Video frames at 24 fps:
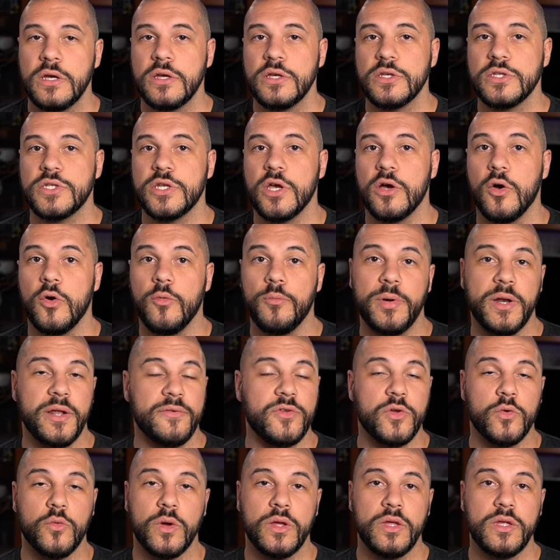So, but if
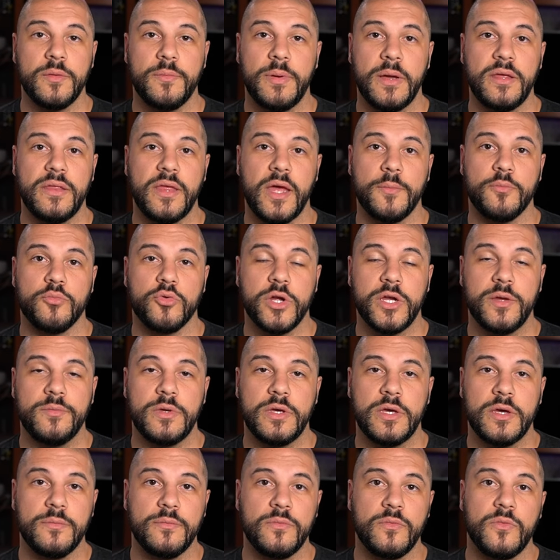you're willing to pay that
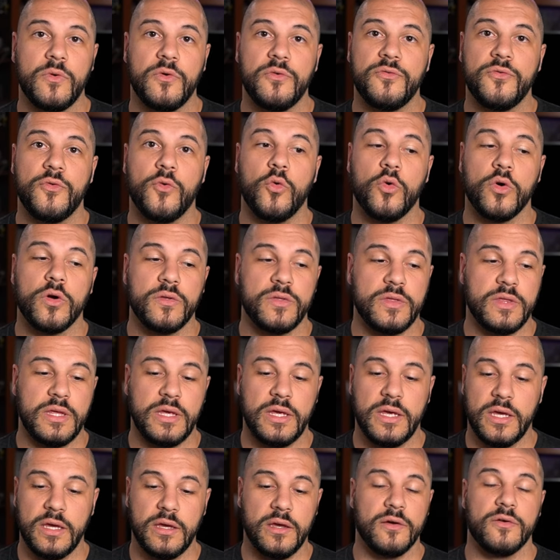premium for
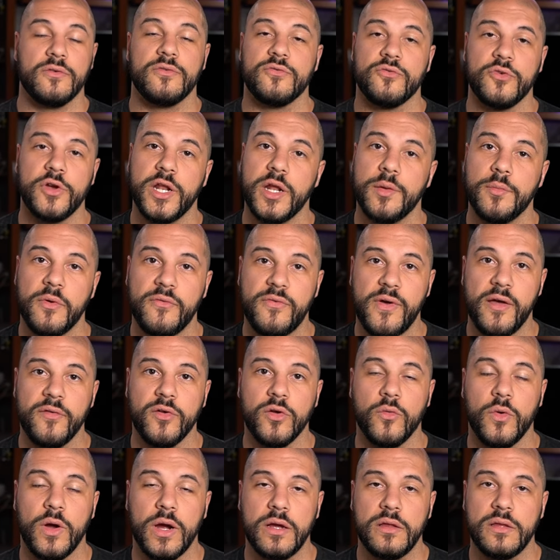the freedom of
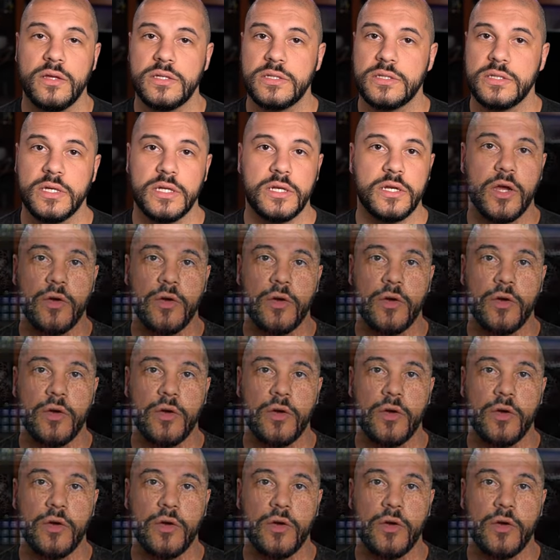having wireless, then